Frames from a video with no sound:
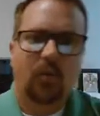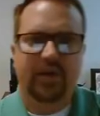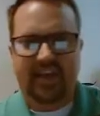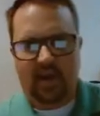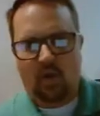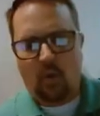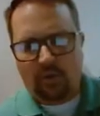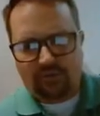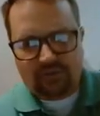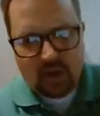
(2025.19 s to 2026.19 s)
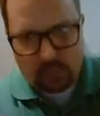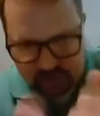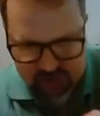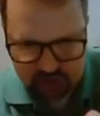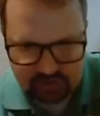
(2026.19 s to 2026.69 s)
We take a horse, we
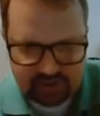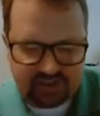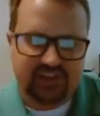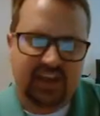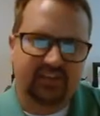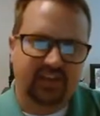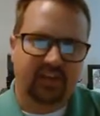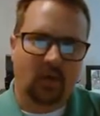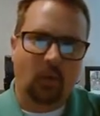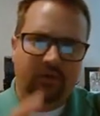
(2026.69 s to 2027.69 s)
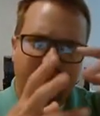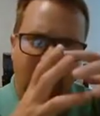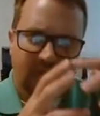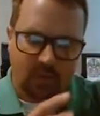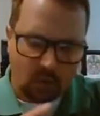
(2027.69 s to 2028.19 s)
shoot the disease into the
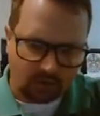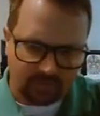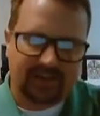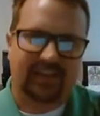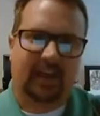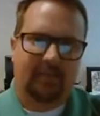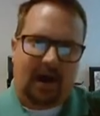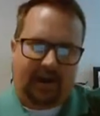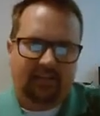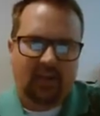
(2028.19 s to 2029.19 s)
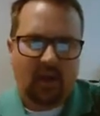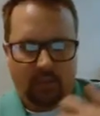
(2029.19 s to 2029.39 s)
horse makes antibodies.